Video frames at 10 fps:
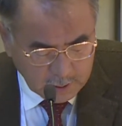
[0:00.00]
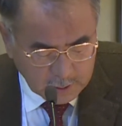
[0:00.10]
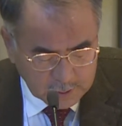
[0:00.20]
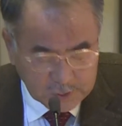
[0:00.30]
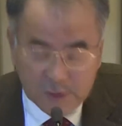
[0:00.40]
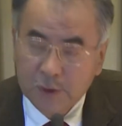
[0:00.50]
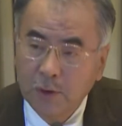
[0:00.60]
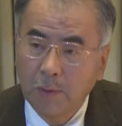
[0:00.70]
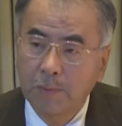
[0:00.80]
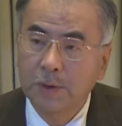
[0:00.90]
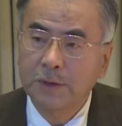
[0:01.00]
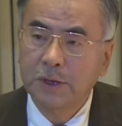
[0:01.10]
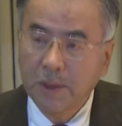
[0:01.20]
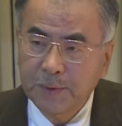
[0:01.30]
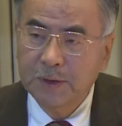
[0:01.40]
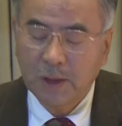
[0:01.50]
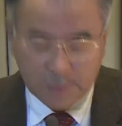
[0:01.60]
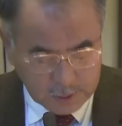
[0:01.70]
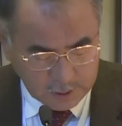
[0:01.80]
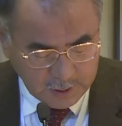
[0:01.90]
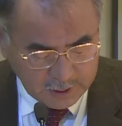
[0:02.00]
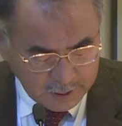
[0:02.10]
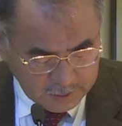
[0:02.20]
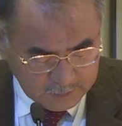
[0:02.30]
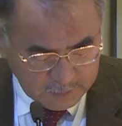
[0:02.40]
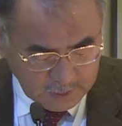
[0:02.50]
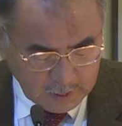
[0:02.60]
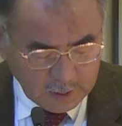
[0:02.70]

consist of semi-subterranean,